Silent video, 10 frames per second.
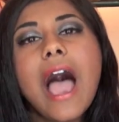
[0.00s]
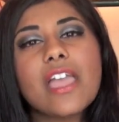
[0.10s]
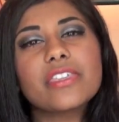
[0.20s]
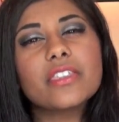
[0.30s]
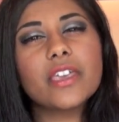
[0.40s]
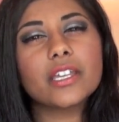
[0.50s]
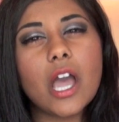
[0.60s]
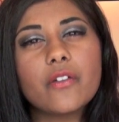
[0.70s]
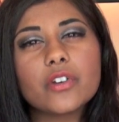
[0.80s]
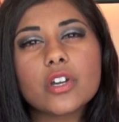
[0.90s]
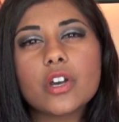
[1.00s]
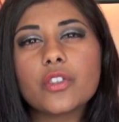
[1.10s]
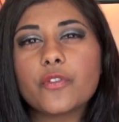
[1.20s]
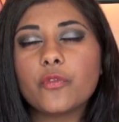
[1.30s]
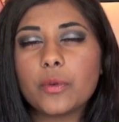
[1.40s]
I think that
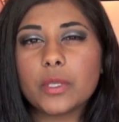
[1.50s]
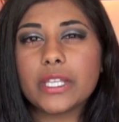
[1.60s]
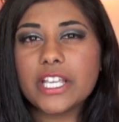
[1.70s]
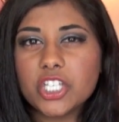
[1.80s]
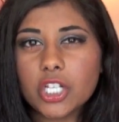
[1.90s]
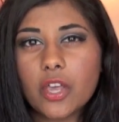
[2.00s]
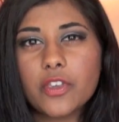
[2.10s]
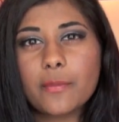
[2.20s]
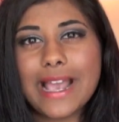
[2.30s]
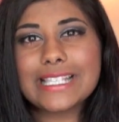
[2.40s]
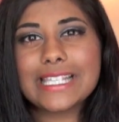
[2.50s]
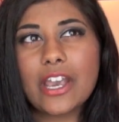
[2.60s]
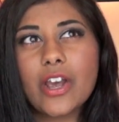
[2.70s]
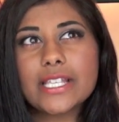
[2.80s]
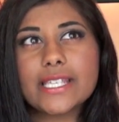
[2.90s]
CoverGirl, the formulation on their
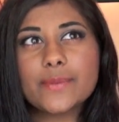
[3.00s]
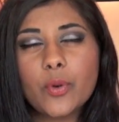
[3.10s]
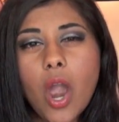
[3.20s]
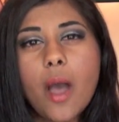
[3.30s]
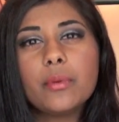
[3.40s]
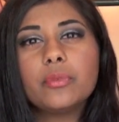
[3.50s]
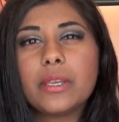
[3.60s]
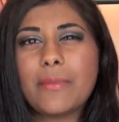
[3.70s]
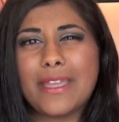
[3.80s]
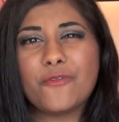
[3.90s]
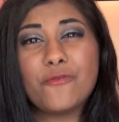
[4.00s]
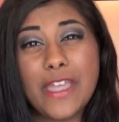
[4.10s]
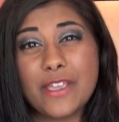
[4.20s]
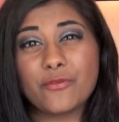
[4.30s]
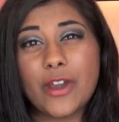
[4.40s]
mascaras is probably my
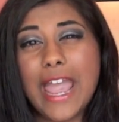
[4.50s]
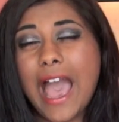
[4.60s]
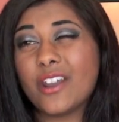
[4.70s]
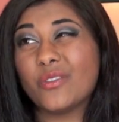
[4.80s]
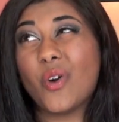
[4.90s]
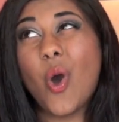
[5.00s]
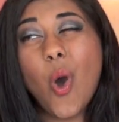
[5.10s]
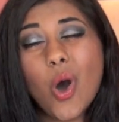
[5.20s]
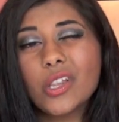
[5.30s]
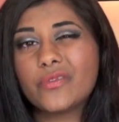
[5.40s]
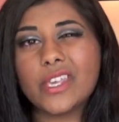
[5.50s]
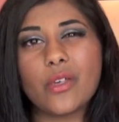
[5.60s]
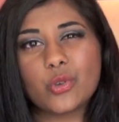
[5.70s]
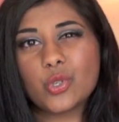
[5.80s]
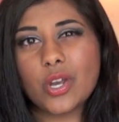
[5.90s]
favorite out of all of the
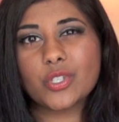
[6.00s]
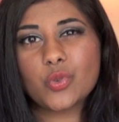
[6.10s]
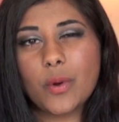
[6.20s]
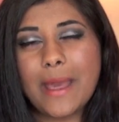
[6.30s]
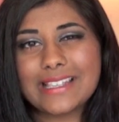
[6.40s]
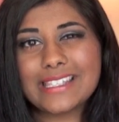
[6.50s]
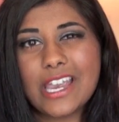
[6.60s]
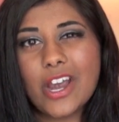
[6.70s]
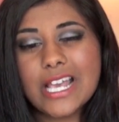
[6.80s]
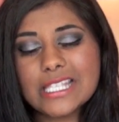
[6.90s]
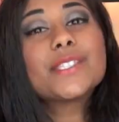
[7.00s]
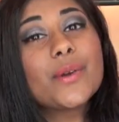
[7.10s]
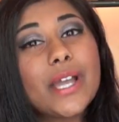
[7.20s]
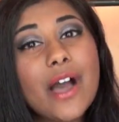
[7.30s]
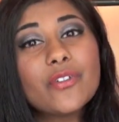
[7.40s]
other drugstore mascaras.
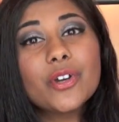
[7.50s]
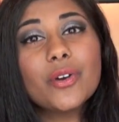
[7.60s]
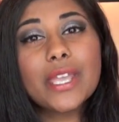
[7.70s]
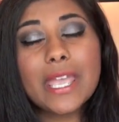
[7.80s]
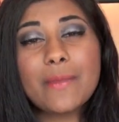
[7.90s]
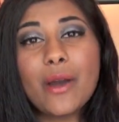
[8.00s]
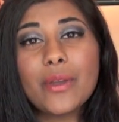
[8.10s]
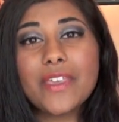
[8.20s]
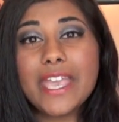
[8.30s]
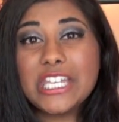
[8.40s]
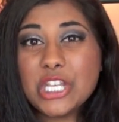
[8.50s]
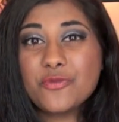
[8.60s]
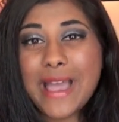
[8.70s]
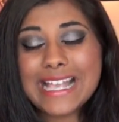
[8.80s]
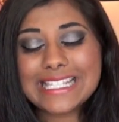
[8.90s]
So CoverGirl came out with a
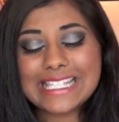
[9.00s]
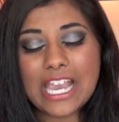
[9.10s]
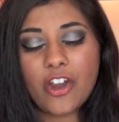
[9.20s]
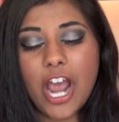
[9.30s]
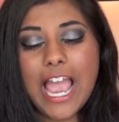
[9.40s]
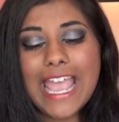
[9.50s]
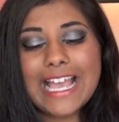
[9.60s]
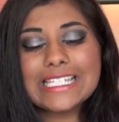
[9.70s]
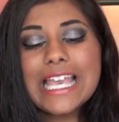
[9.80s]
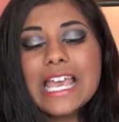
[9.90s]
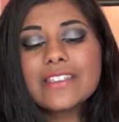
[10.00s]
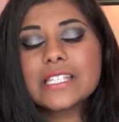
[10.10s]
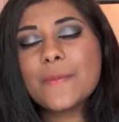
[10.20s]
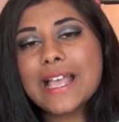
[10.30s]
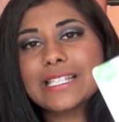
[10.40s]
new mascara, and
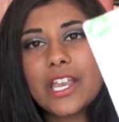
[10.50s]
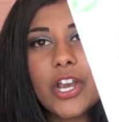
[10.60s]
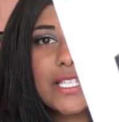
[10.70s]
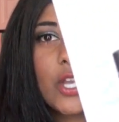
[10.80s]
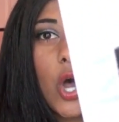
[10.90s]
this mascara is